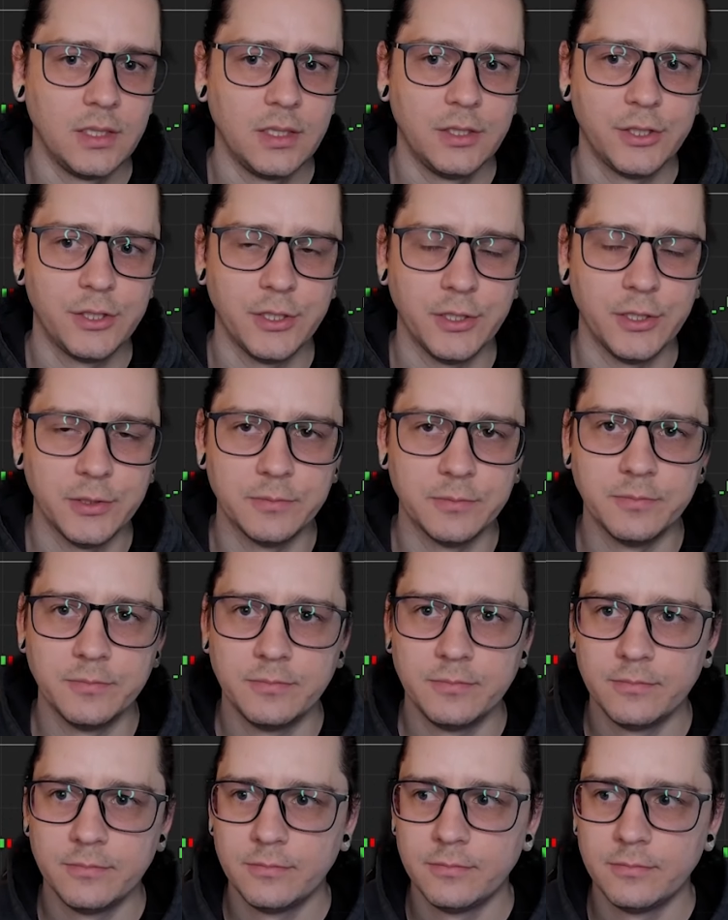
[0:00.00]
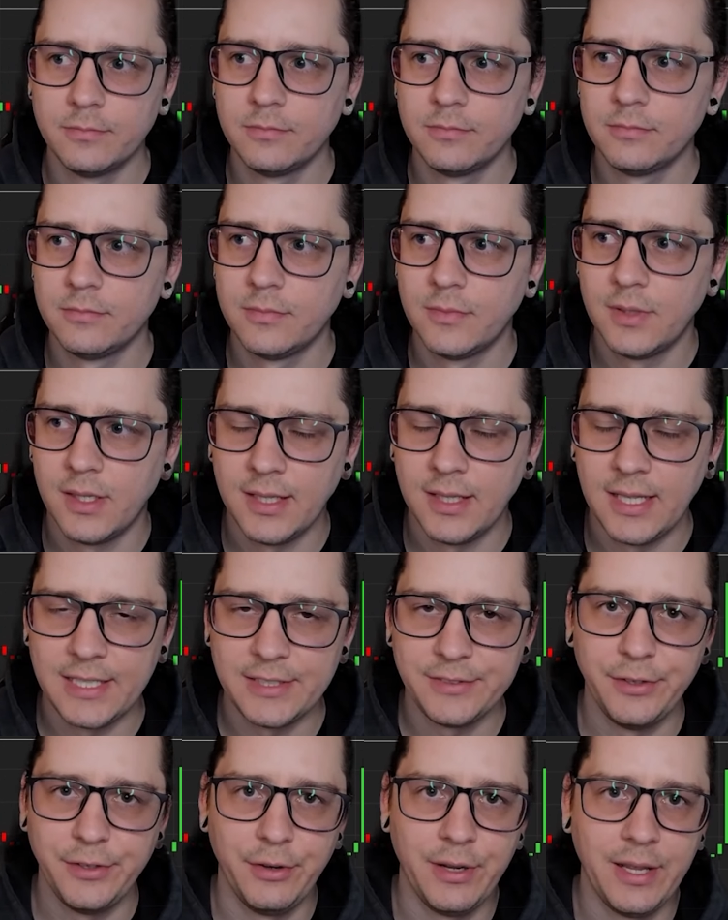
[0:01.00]
So
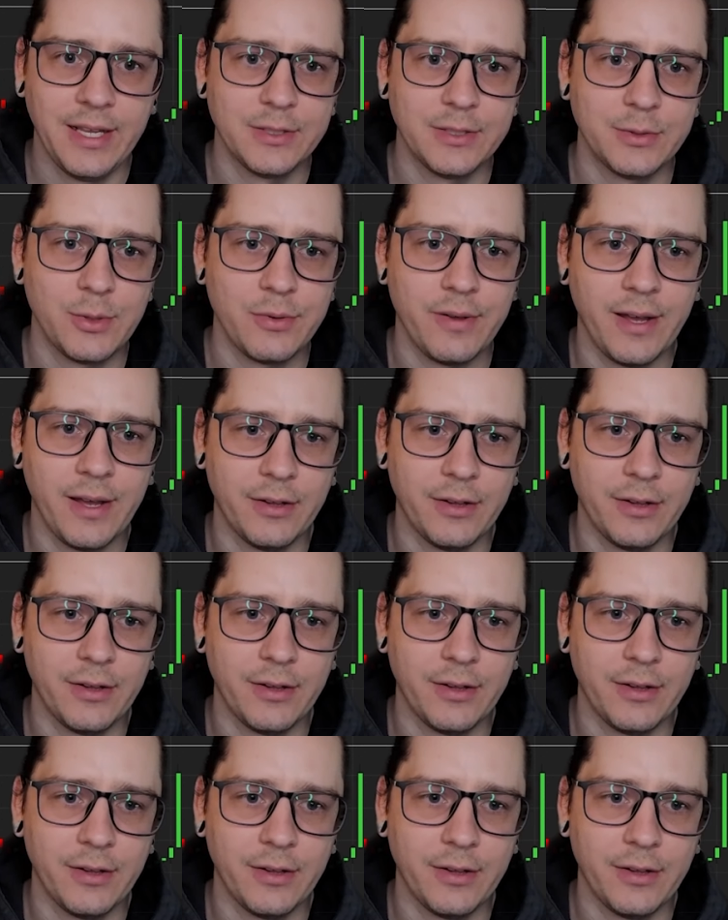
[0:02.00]
last few days we